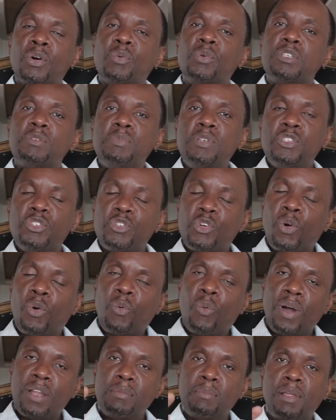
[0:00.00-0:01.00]
which means
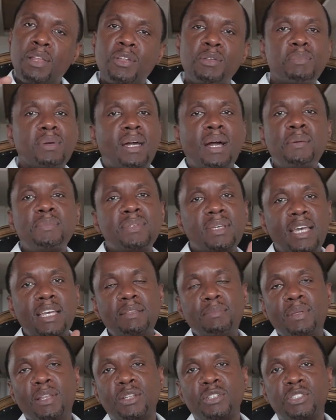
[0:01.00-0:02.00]
your 1 million becomes
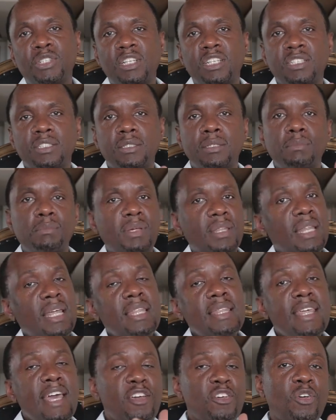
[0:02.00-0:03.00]
8 million shillings. But
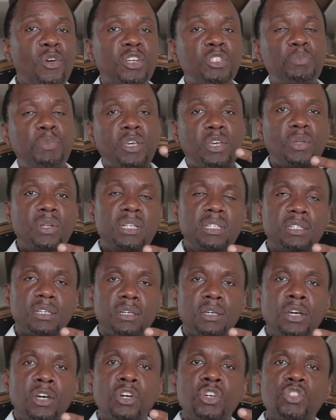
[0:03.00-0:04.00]
then there you are speculating.